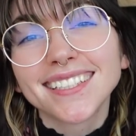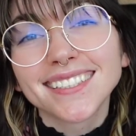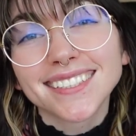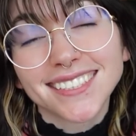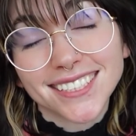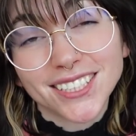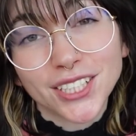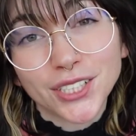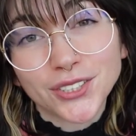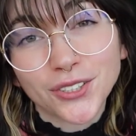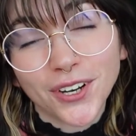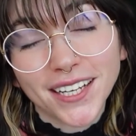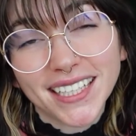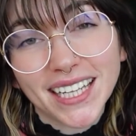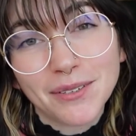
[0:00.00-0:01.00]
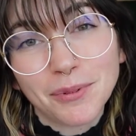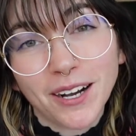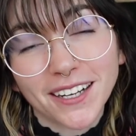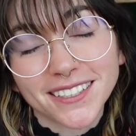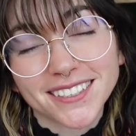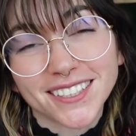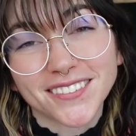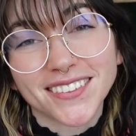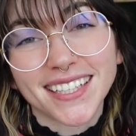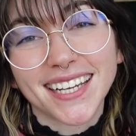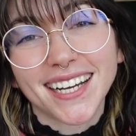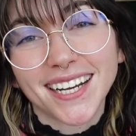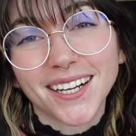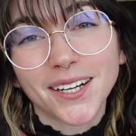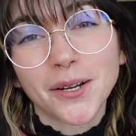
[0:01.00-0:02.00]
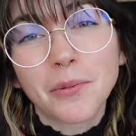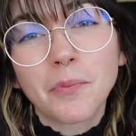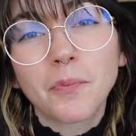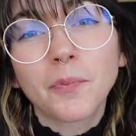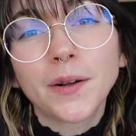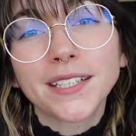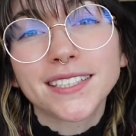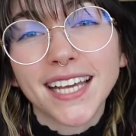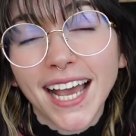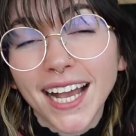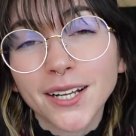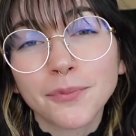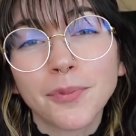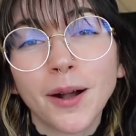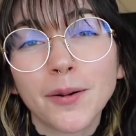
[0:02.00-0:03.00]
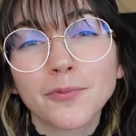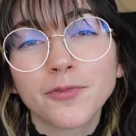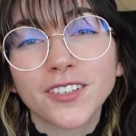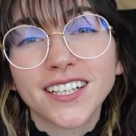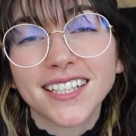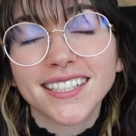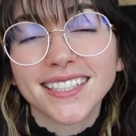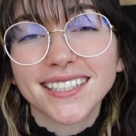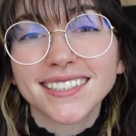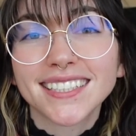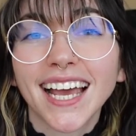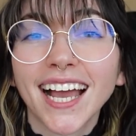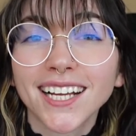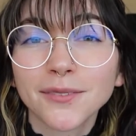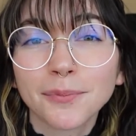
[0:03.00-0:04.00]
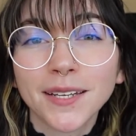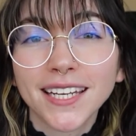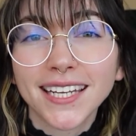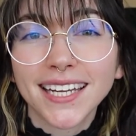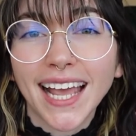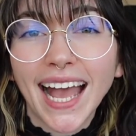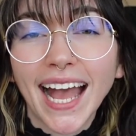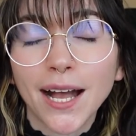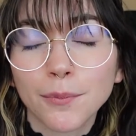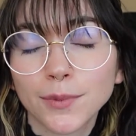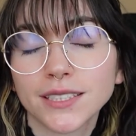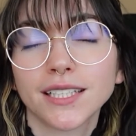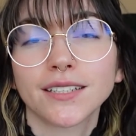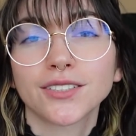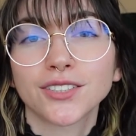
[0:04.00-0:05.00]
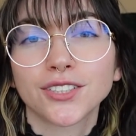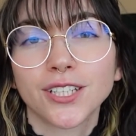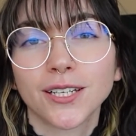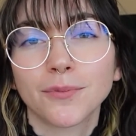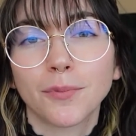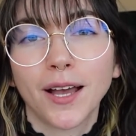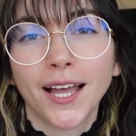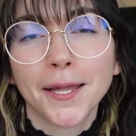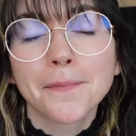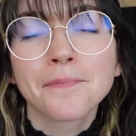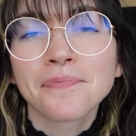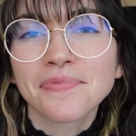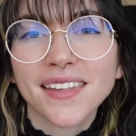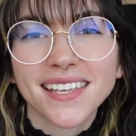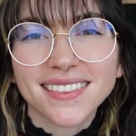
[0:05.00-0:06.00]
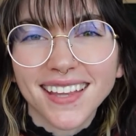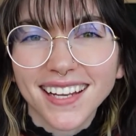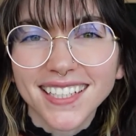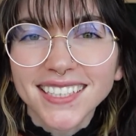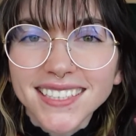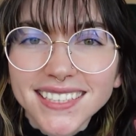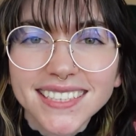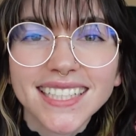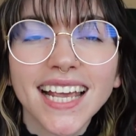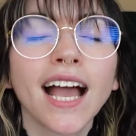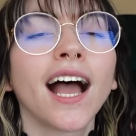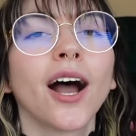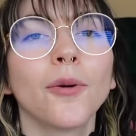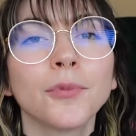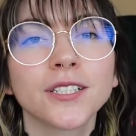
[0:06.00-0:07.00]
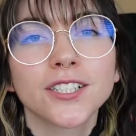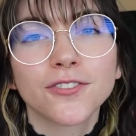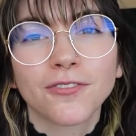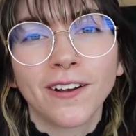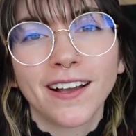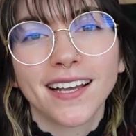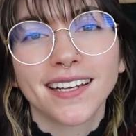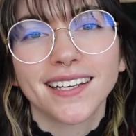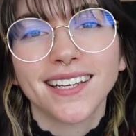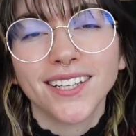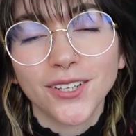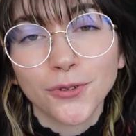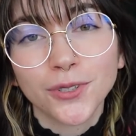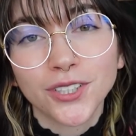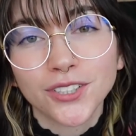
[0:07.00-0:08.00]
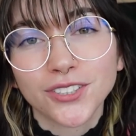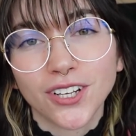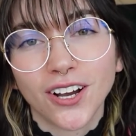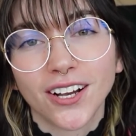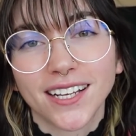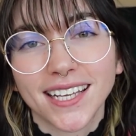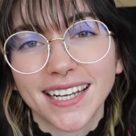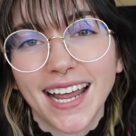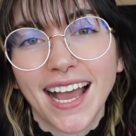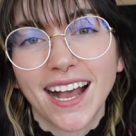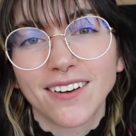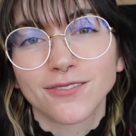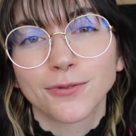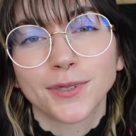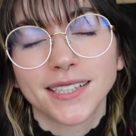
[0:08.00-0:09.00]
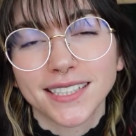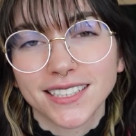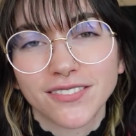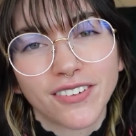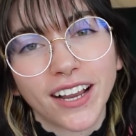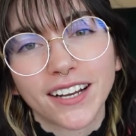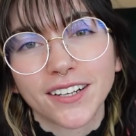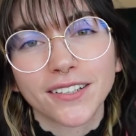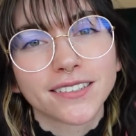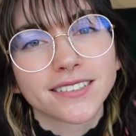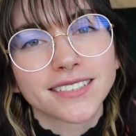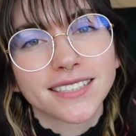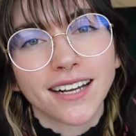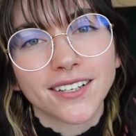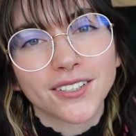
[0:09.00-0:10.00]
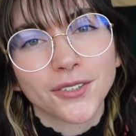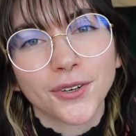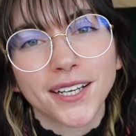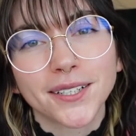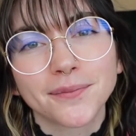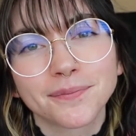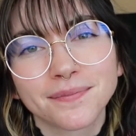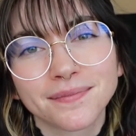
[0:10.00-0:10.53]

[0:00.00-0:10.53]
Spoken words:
She's destroying that box over there. But tag Pupford, tag me at Misunderstood Mutt, and let us see how much fun you and your dog can have with this Fire Hose Tug Toy.